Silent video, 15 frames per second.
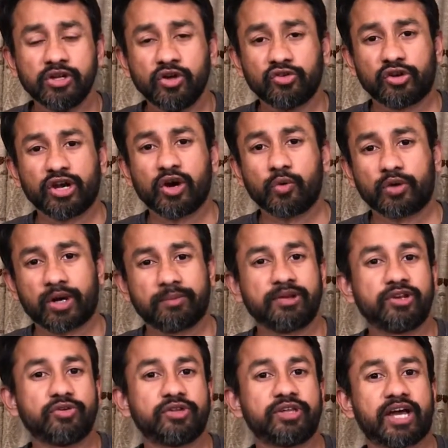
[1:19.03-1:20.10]
So now
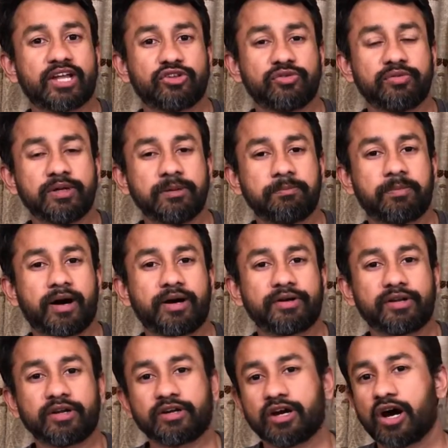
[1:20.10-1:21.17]
coming to the actual part,
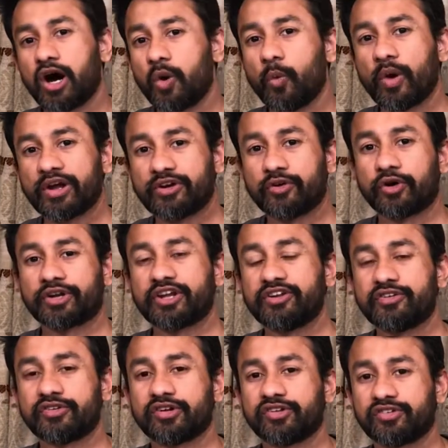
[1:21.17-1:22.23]
how I got
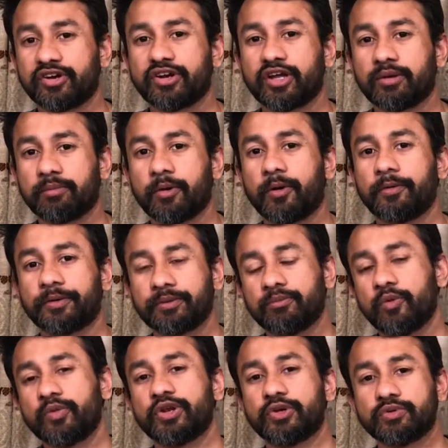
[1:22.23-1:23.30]
interested about
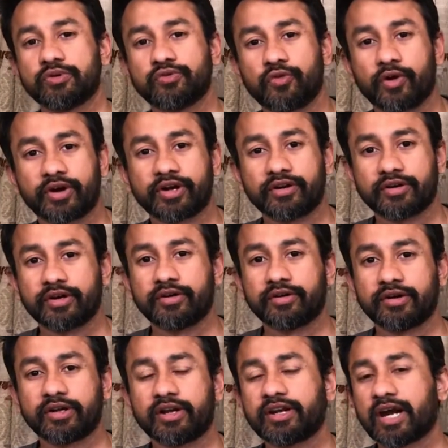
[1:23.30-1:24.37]
moving to a foreign
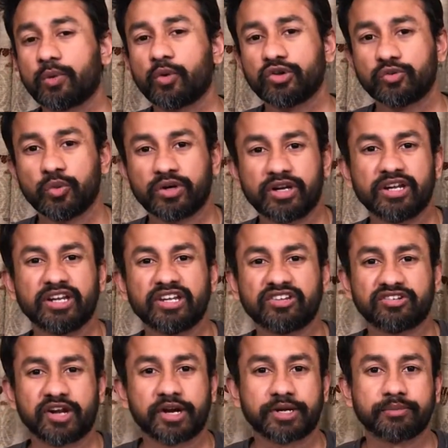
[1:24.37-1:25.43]
country. I was working in
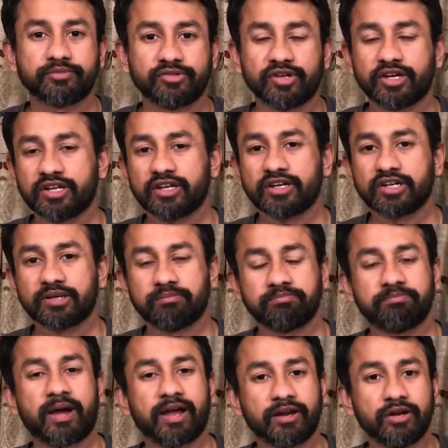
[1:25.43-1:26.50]
startups in
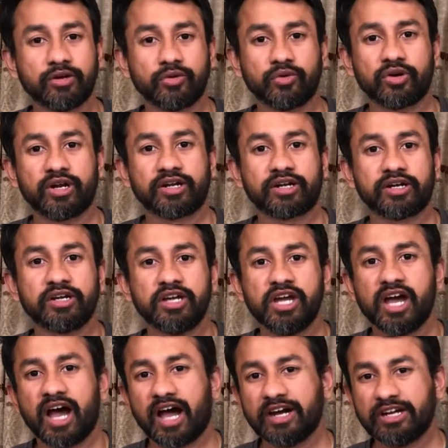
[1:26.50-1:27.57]
Bangalore.
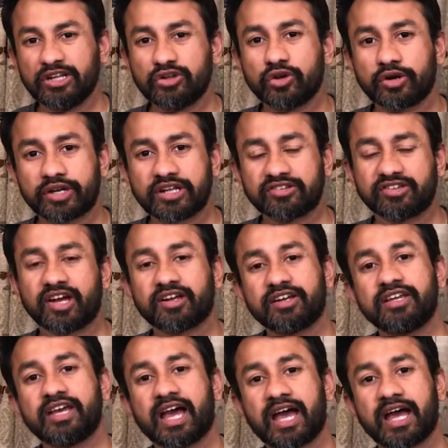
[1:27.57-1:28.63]
I did not
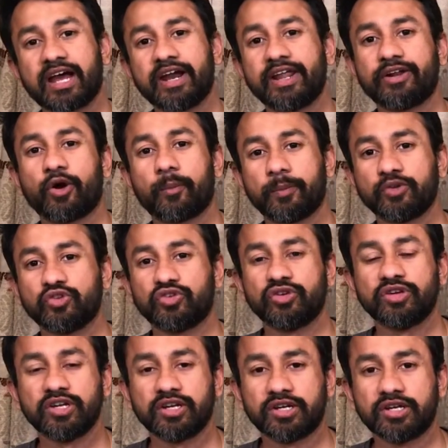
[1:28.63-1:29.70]
exactly had an
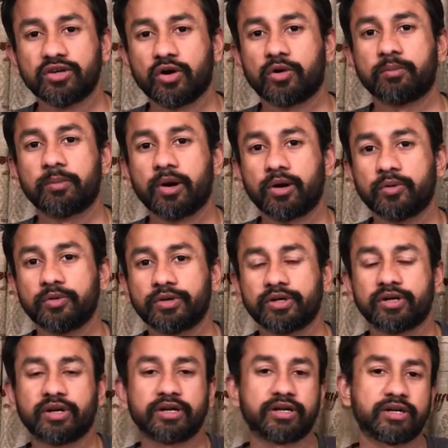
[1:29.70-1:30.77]
opportunity about
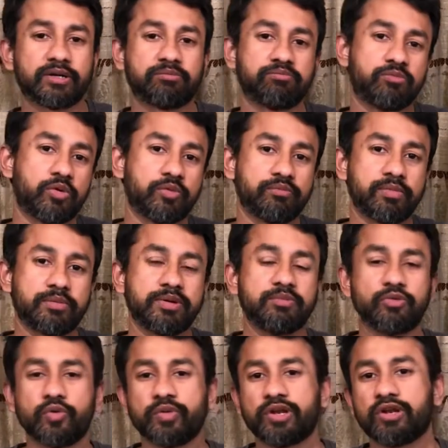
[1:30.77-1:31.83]
maybe
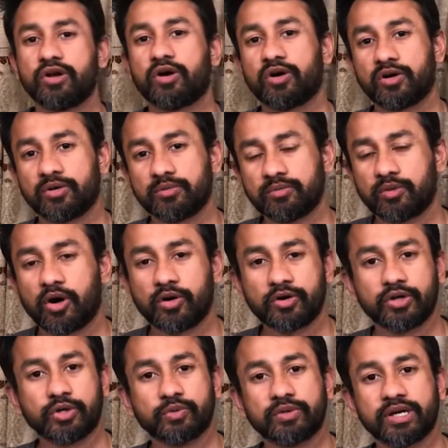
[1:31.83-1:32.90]
moving on
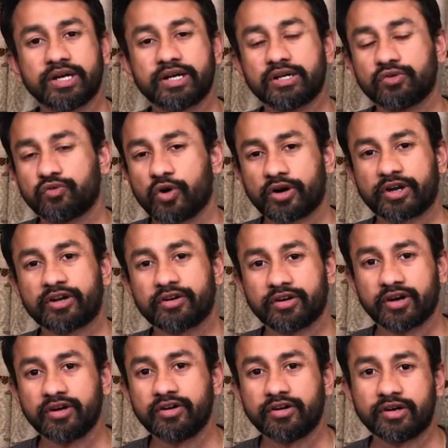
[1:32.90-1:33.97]
to a foreign
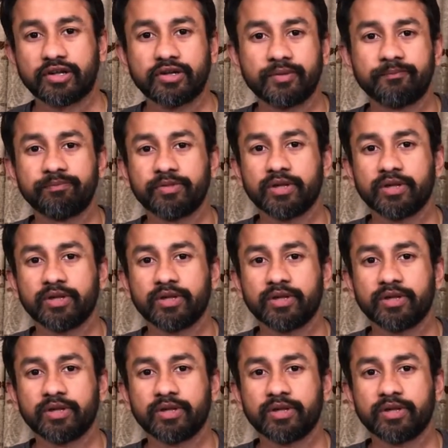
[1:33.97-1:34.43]
country